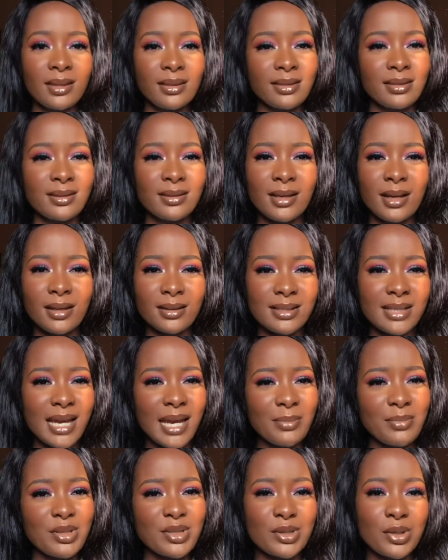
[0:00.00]
The
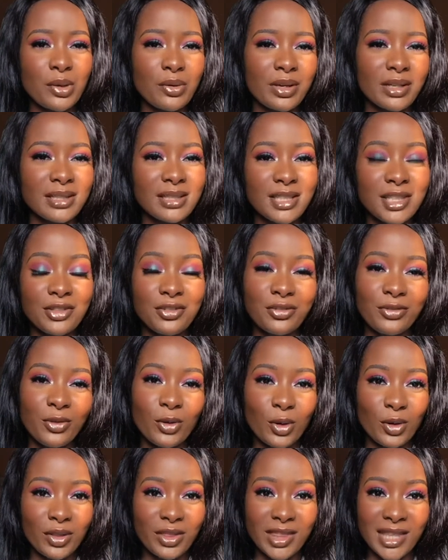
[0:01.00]
time is currently
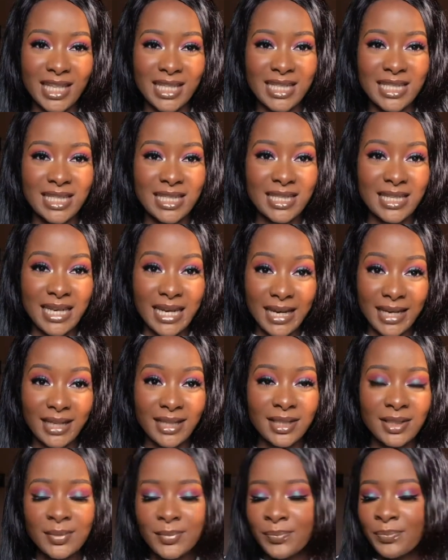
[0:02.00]

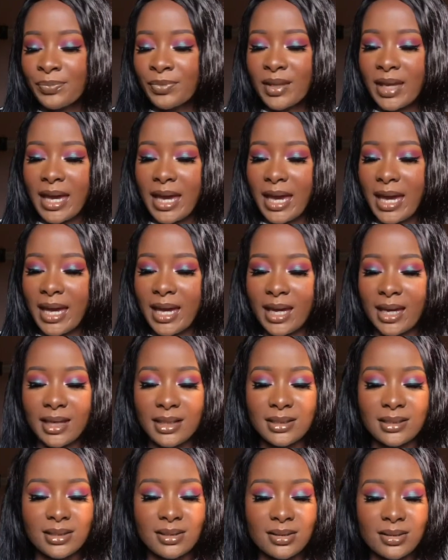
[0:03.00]
4:39,
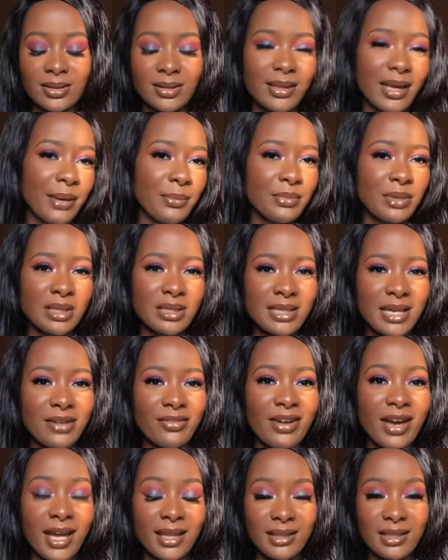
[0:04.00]
and that means
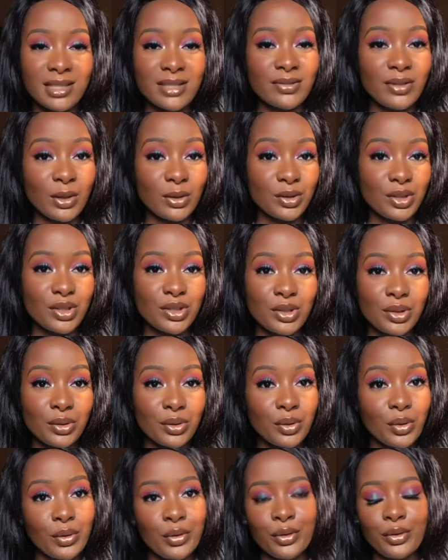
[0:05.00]
I've had this
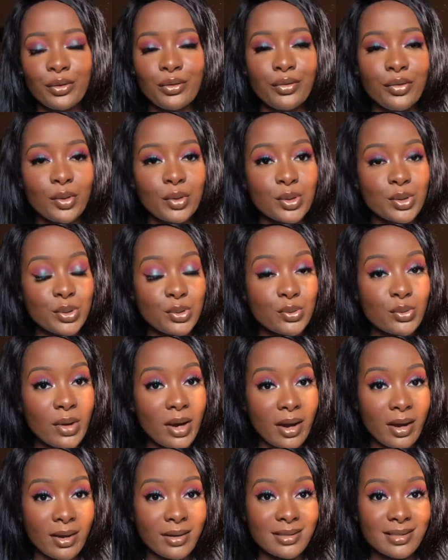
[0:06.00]
foundation on for 2
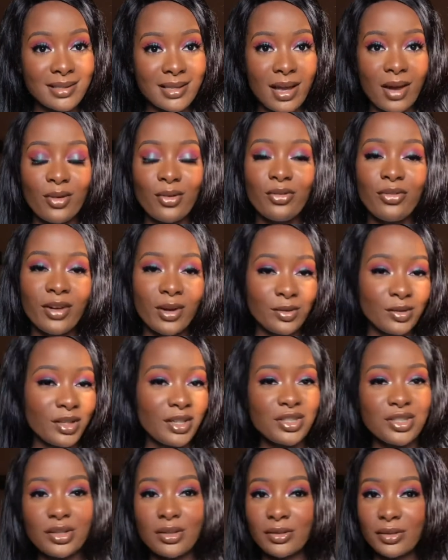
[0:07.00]
hours now.
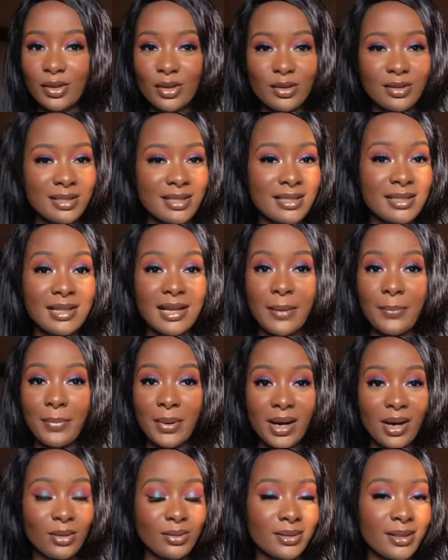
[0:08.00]
Foundation, concealer,
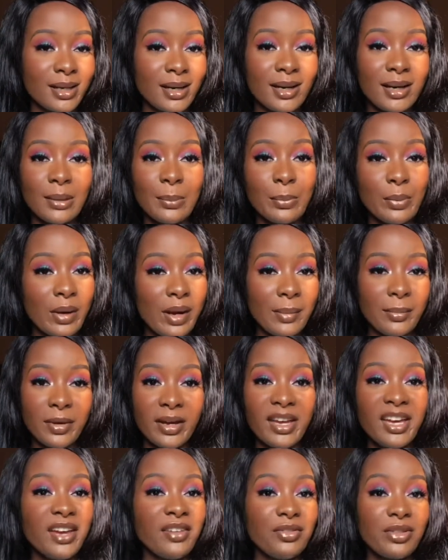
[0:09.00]
powder,
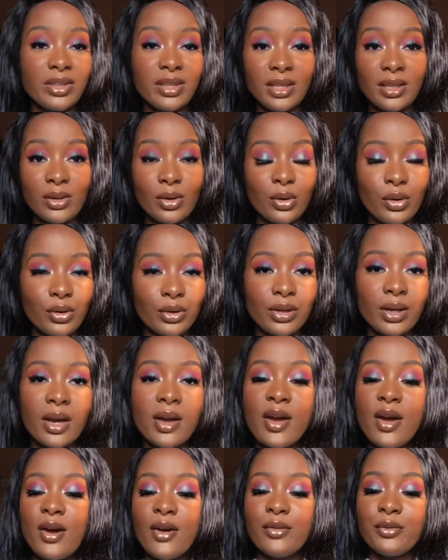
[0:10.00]
primer, everything on
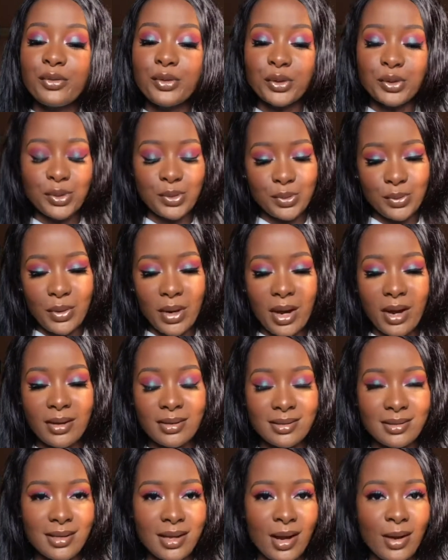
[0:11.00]
for 2
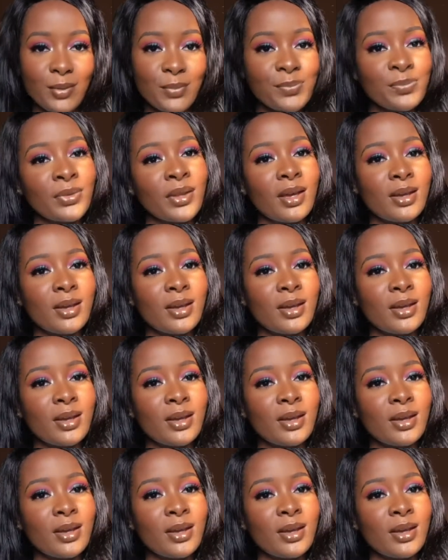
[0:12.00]
hours now.